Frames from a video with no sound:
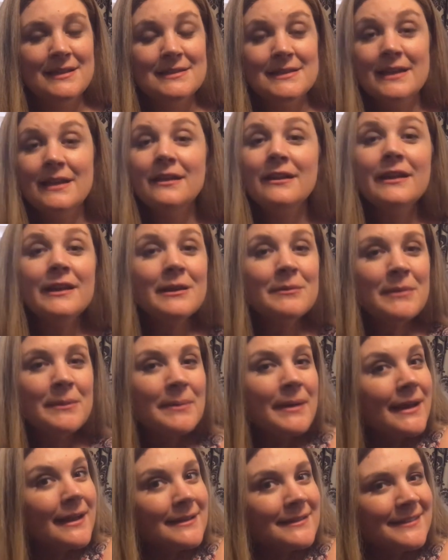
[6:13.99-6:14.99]
tinkling in my
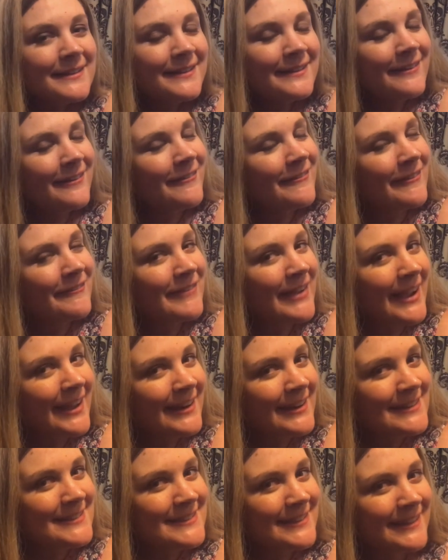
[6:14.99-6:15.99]
pants or my
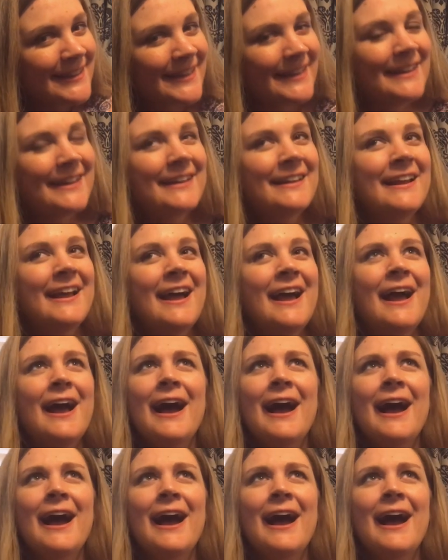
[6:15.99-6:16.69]
panties again.